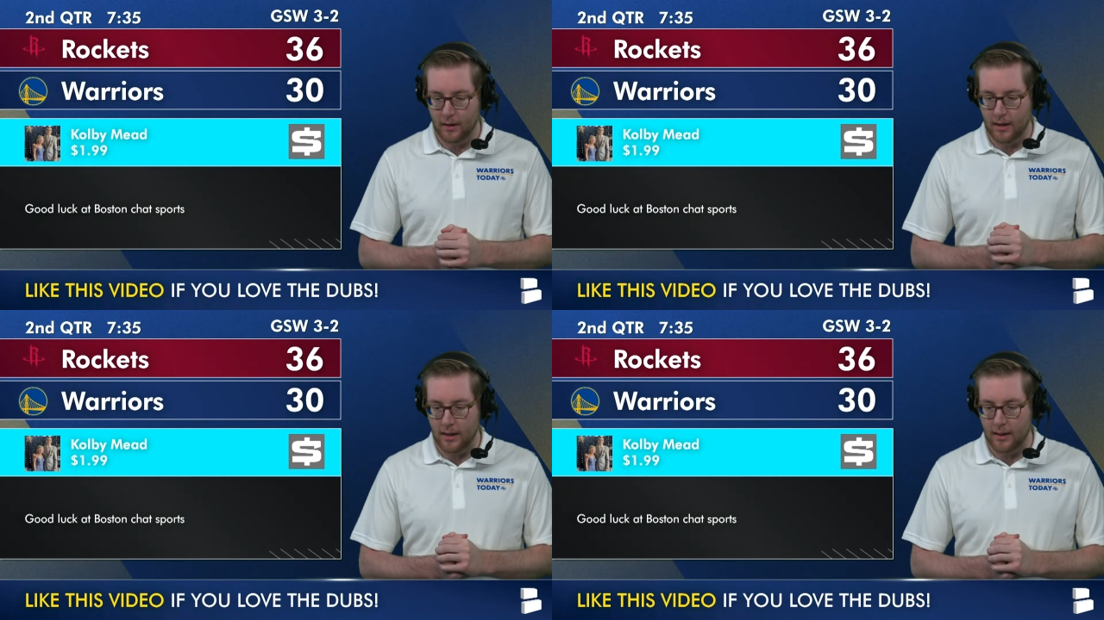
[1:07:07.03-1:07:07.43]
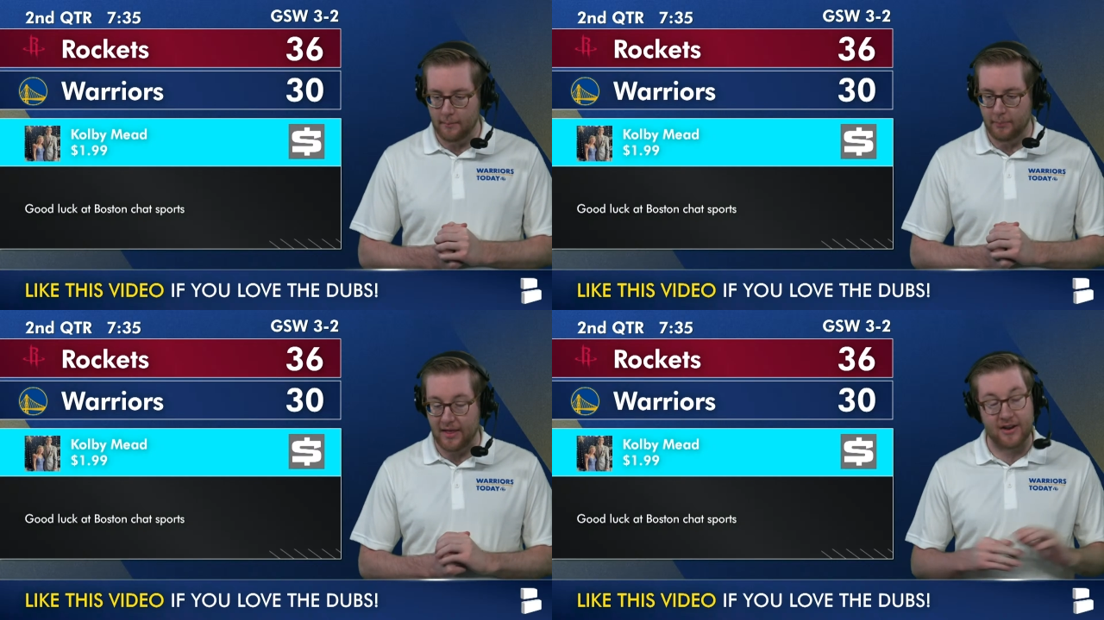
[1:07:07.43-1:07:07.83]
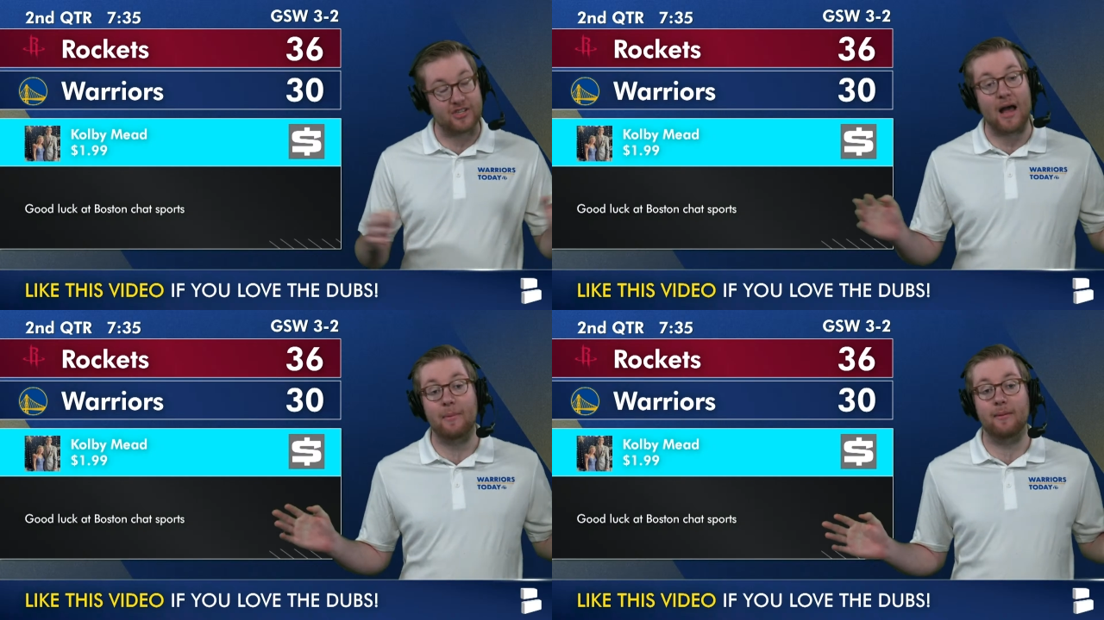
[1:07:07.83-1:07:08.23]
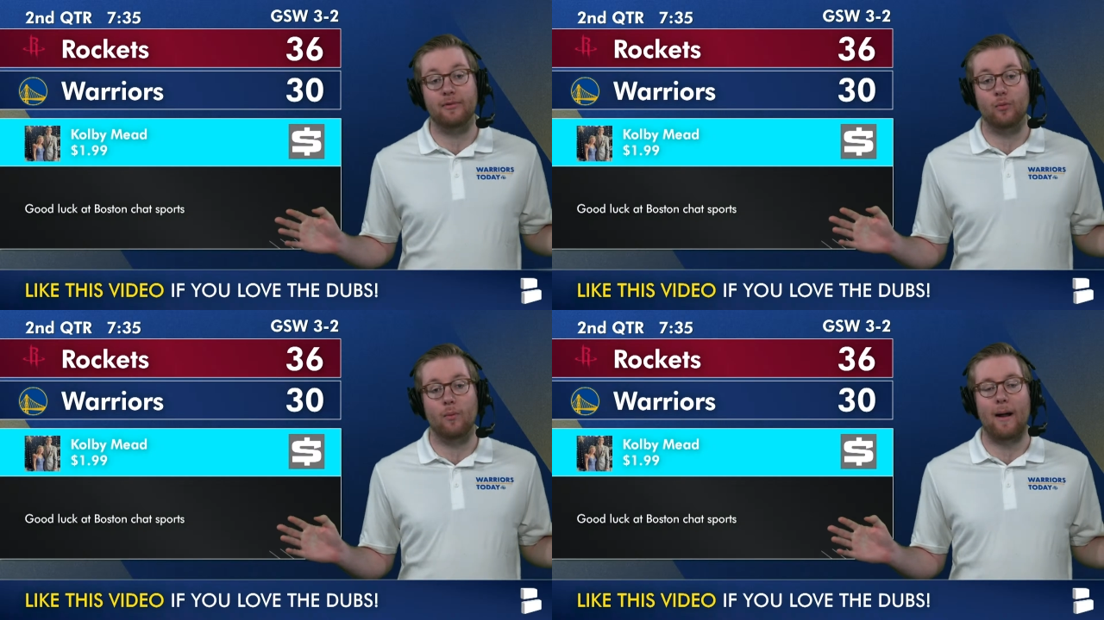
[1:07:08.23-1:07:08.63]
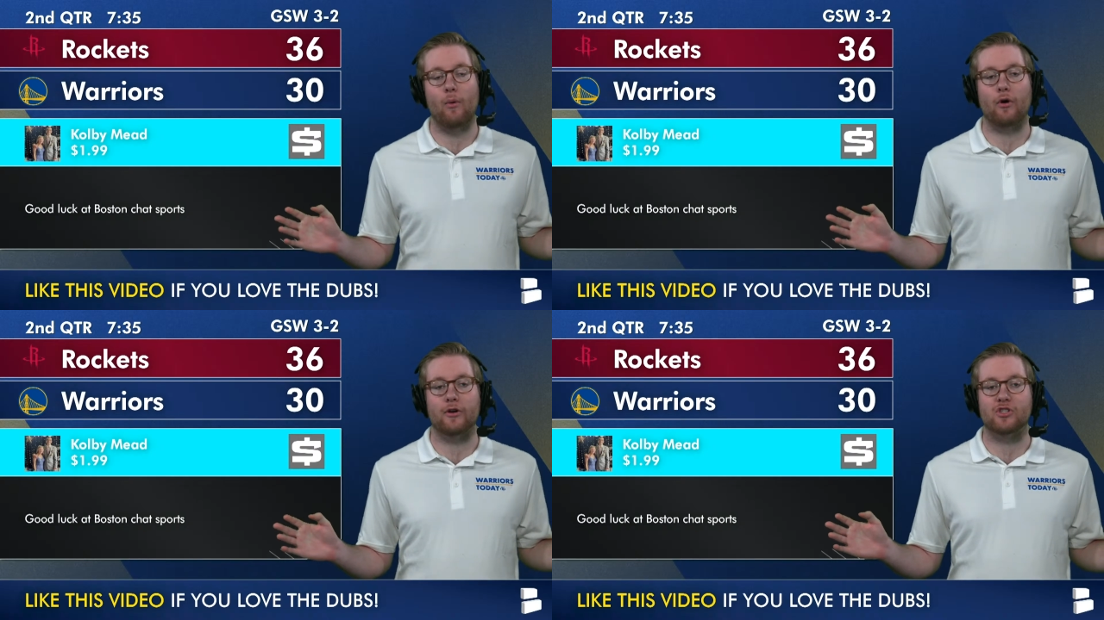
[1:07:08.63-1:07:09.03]
But that does not mean that my
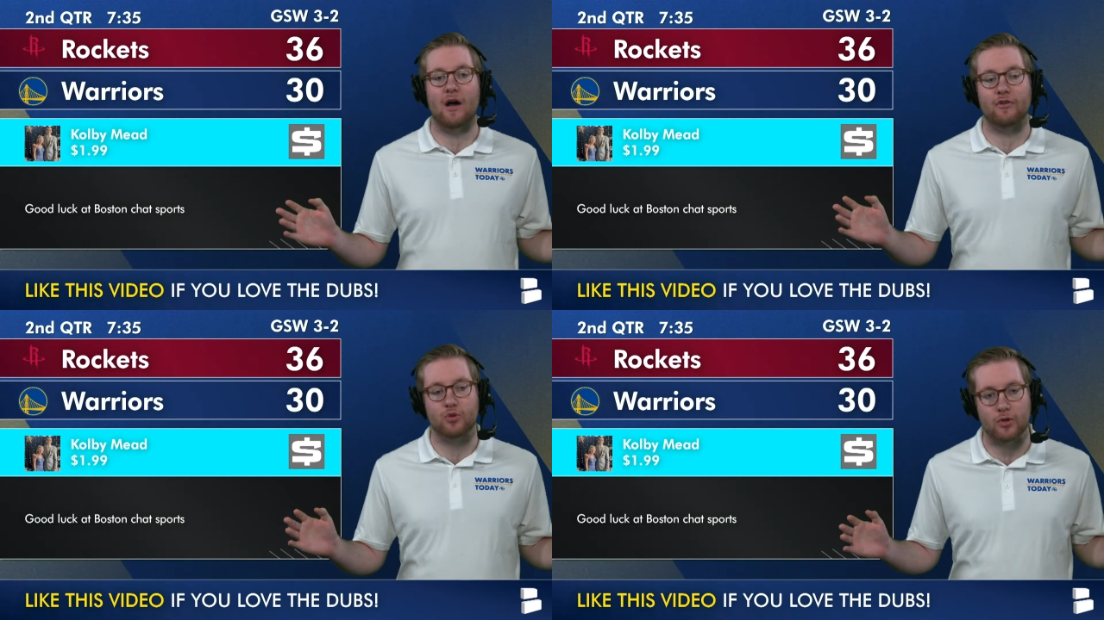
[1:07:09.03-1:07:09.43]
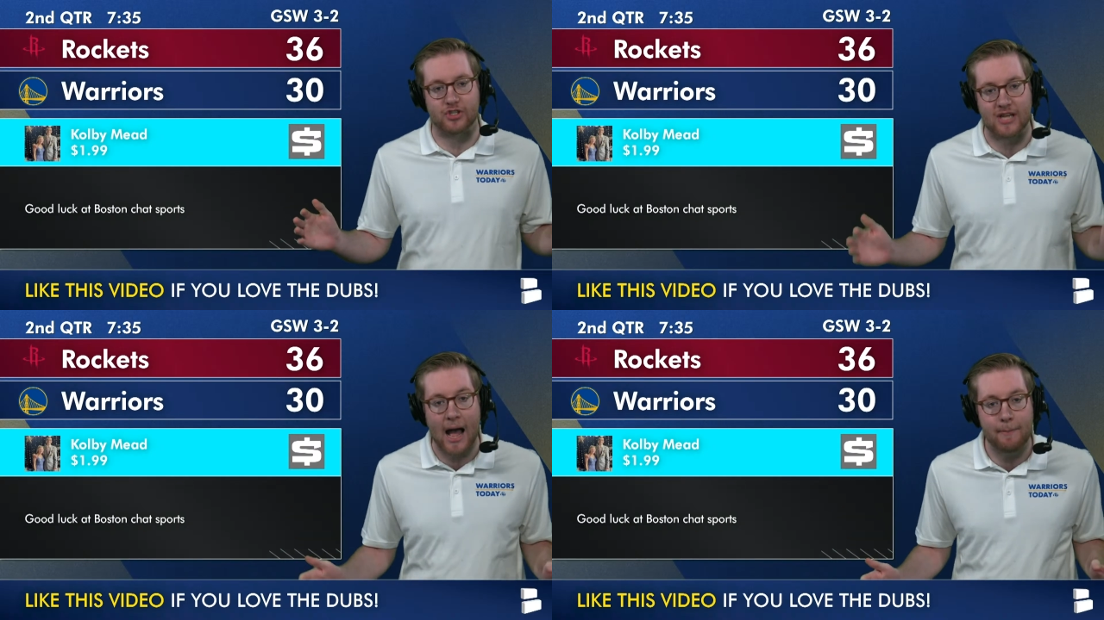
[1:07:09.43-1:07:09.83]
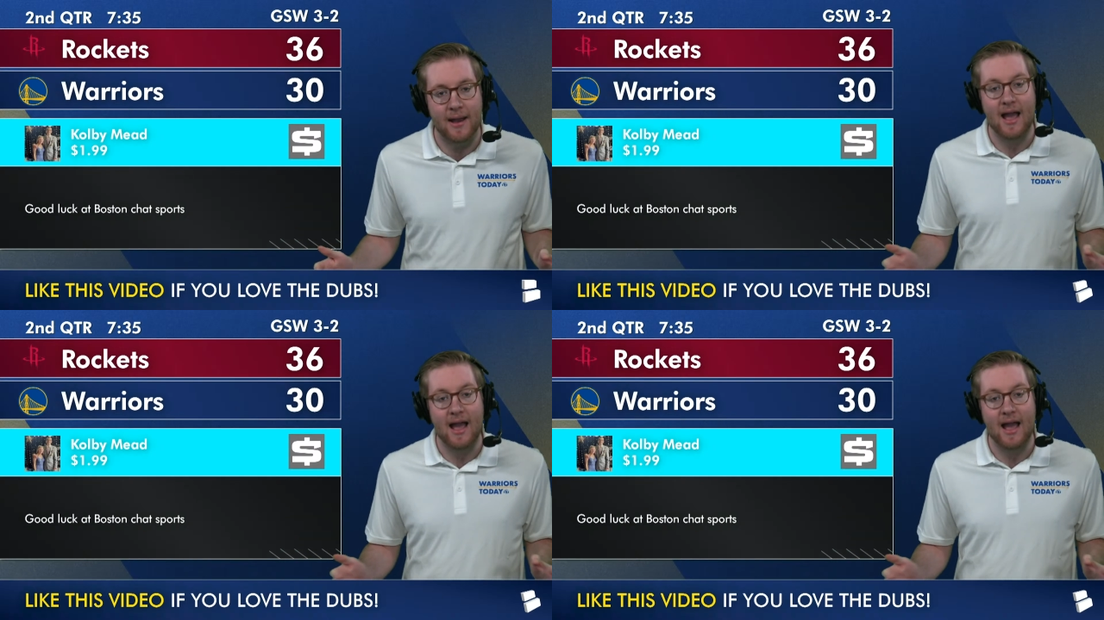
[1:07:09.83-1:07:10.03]
Warriors coverage will stop,